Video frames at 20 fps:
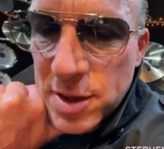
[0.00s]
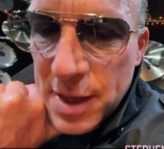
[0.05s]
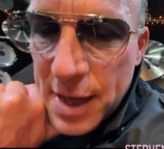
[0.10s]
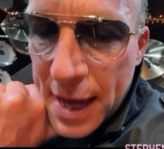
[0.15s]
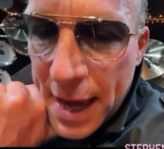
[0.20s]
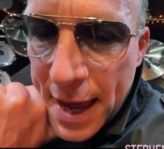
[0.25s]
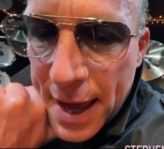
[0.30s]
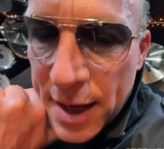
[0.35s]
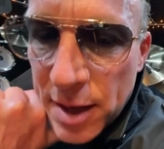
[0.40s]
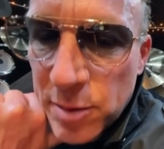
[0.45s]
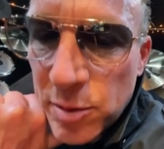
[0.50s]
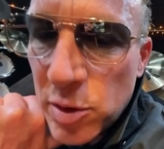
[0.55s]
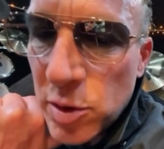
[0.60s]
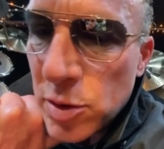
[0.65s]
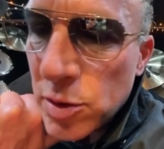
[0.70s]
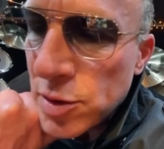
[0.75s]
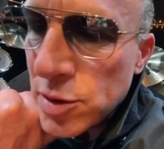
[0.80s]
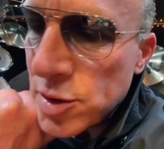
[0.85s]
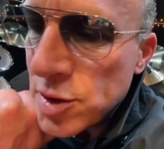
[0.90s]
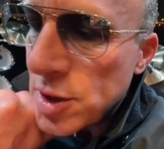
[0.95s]
the
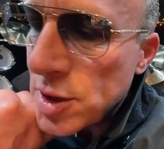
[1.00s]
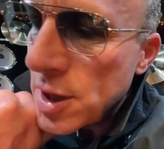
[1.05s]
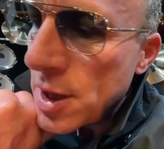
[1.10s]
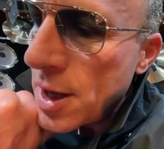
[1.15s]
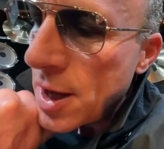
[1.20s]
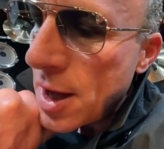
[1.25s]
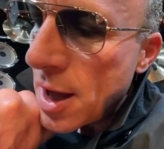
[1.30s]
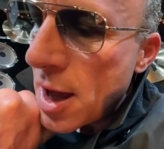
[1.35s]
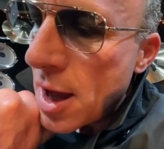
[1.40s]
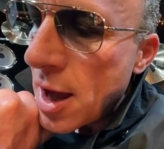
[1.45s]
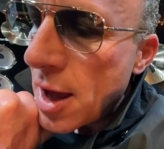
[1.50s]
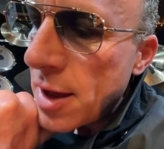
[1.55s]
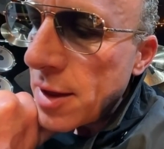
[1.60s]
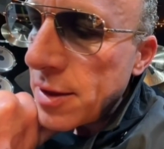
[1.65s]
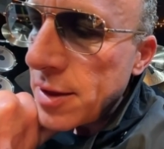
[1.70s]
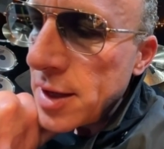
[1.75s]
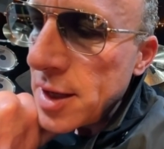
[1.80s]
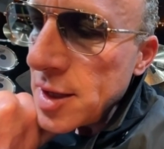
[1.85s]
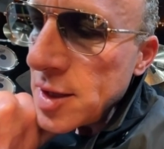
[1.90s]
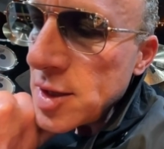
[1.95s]
Animals.
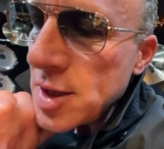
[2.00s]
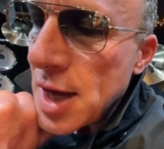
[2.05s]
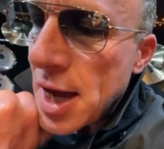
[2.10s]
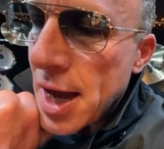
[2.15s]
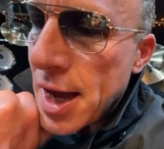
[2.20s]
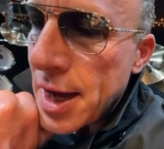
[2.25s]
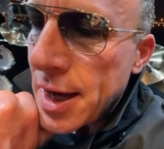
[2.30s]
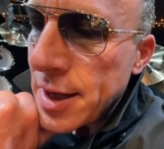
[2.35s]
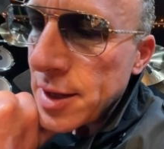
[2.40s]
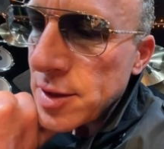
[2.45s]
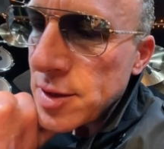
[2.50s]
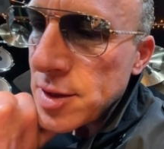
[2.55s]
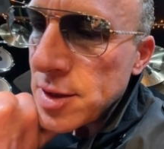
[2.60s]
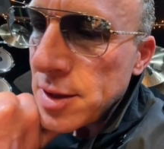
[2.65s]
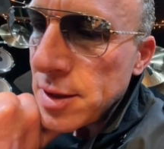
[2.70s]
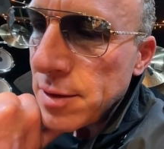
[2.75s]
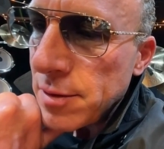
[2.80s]
These guys